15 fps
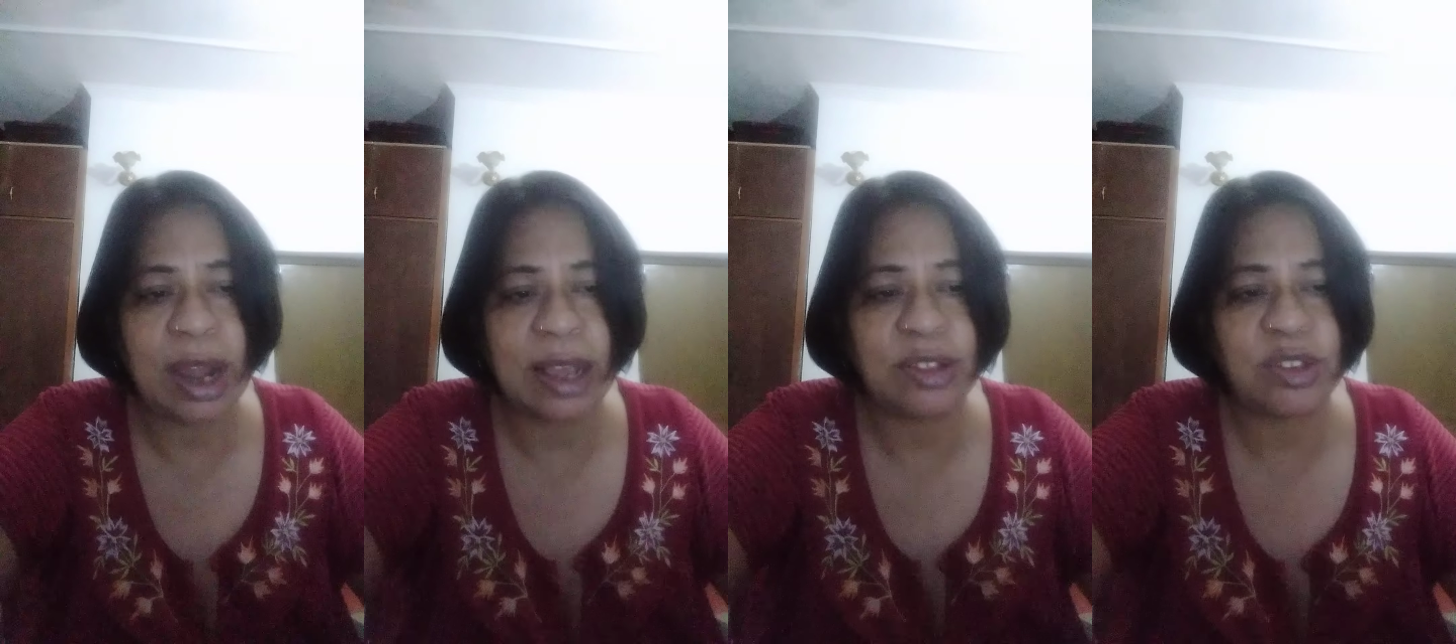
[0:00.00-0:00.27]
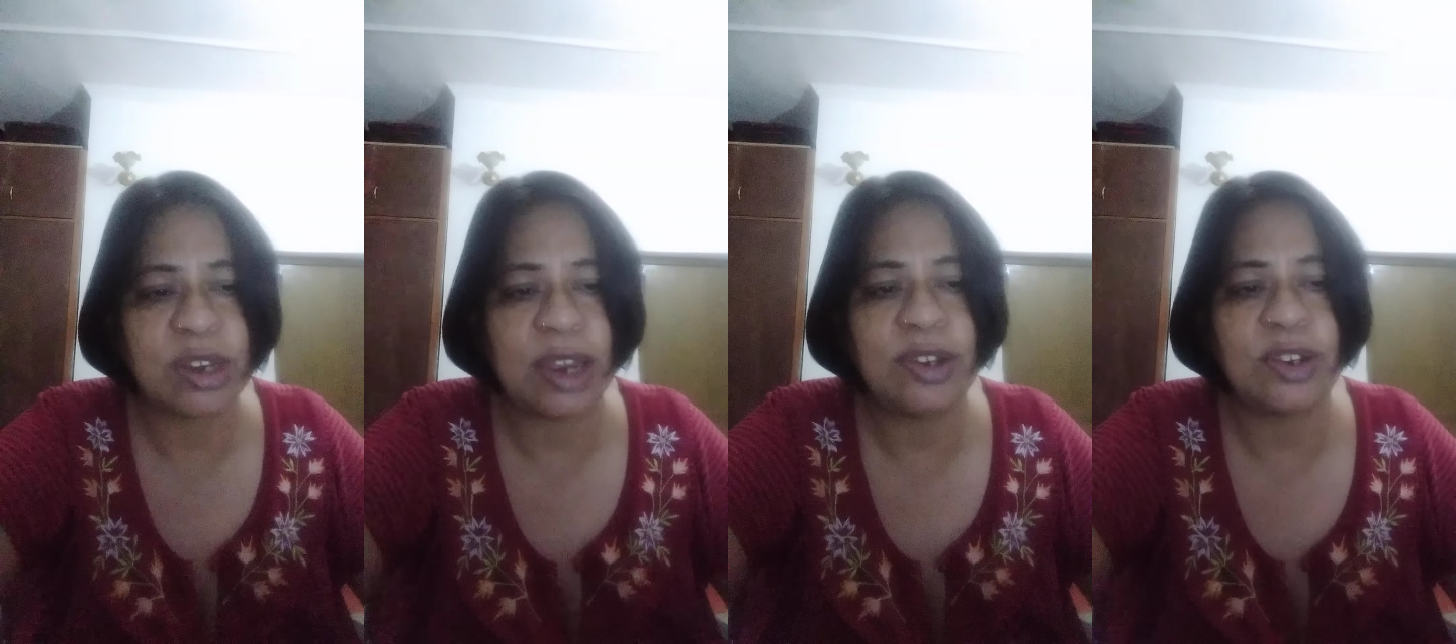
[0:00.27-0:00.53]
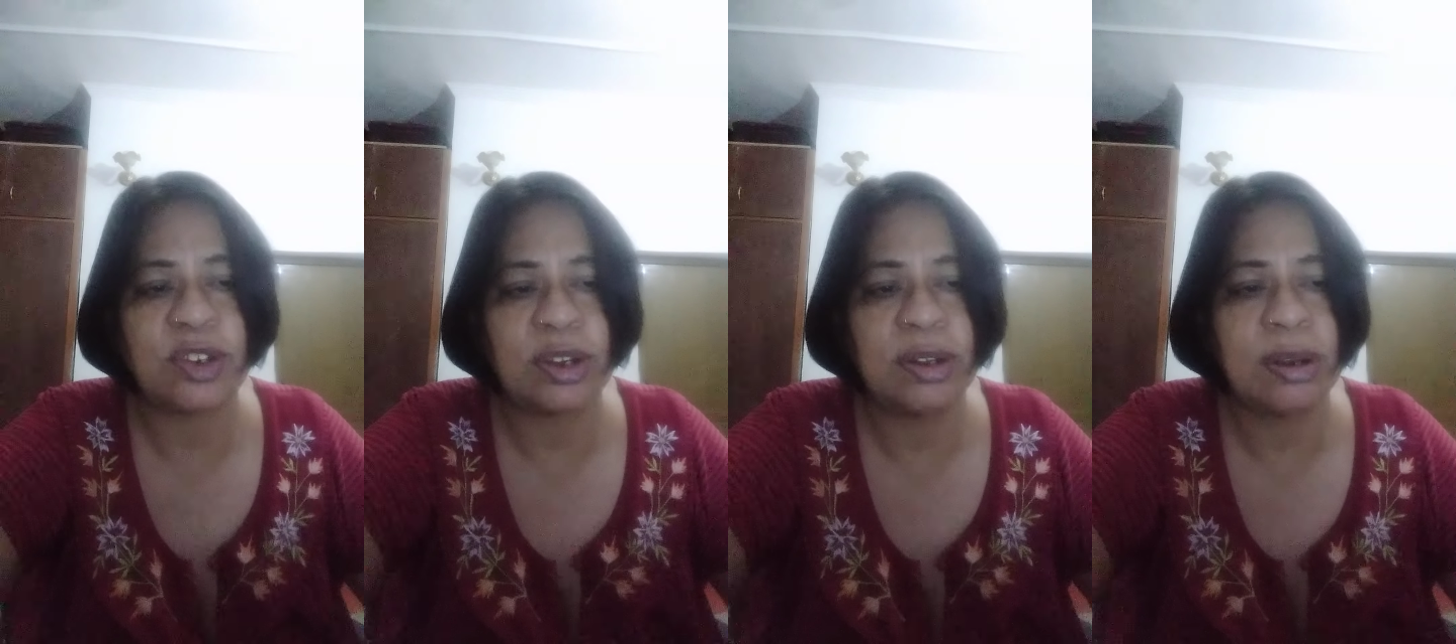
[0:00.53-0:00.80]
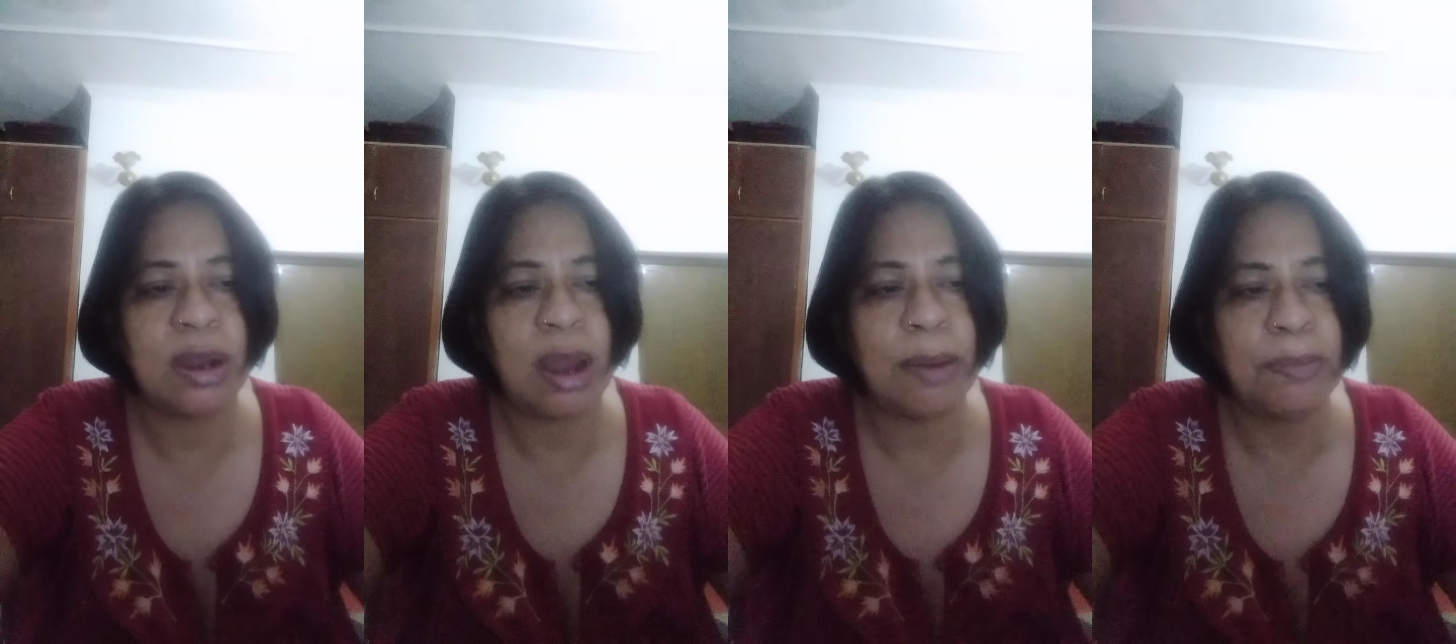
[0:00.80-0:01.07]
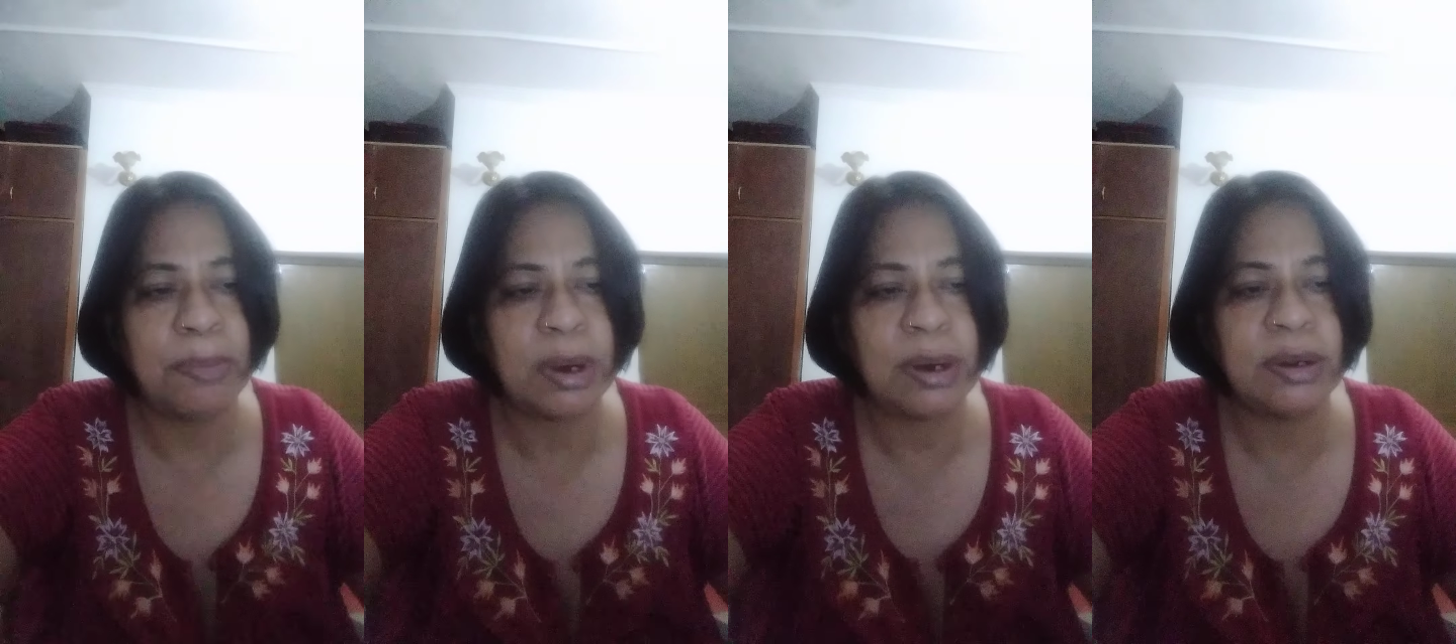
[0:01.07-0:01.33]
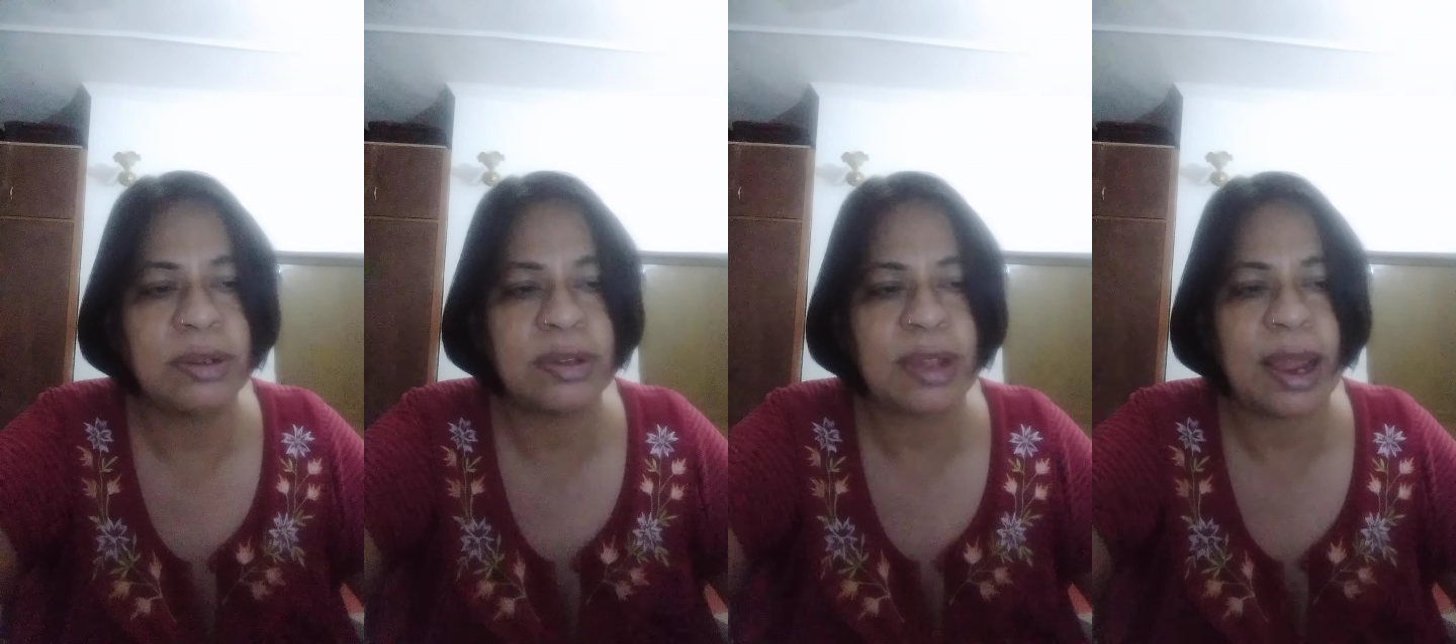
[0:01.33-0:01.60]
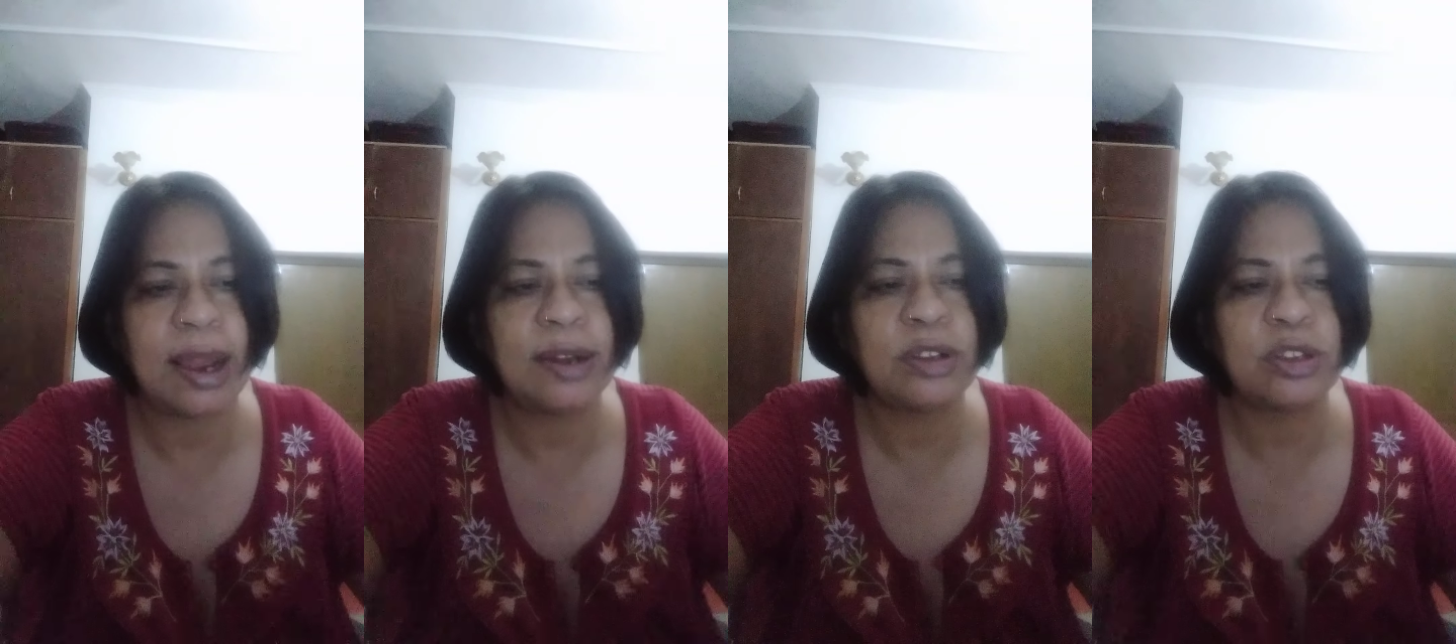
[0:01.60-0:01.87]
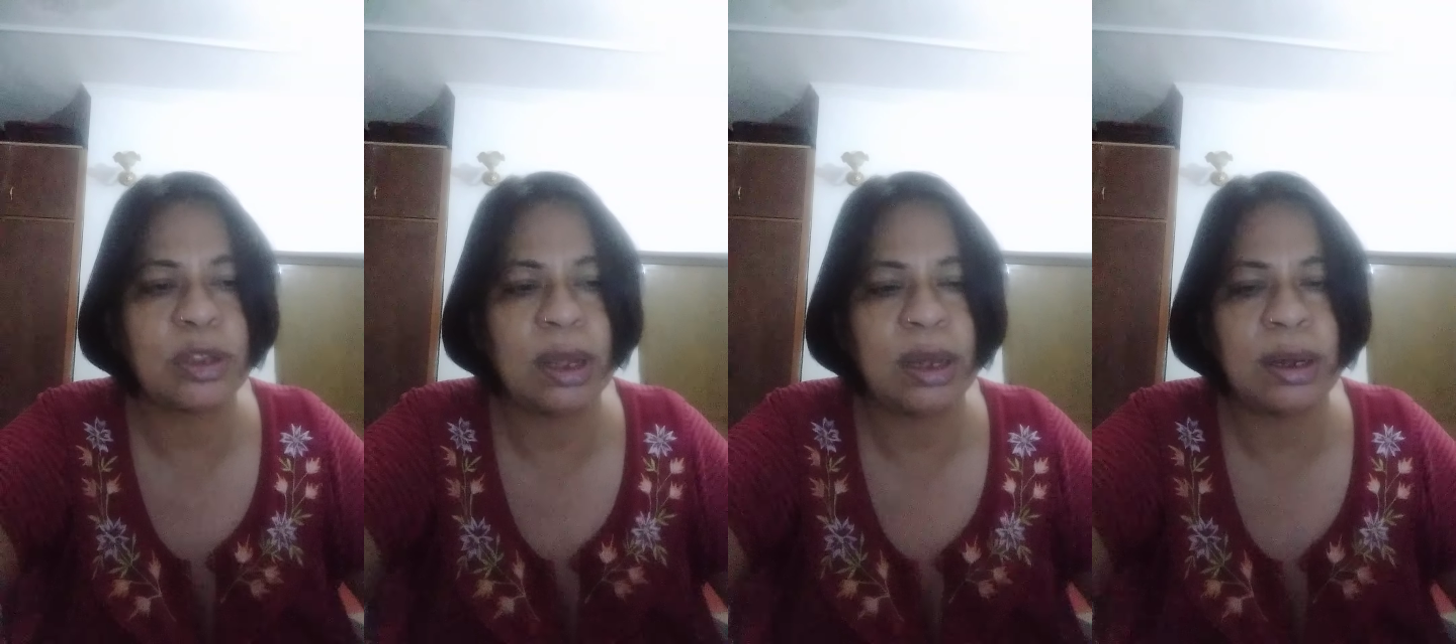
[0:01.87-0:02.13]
extension numbers, and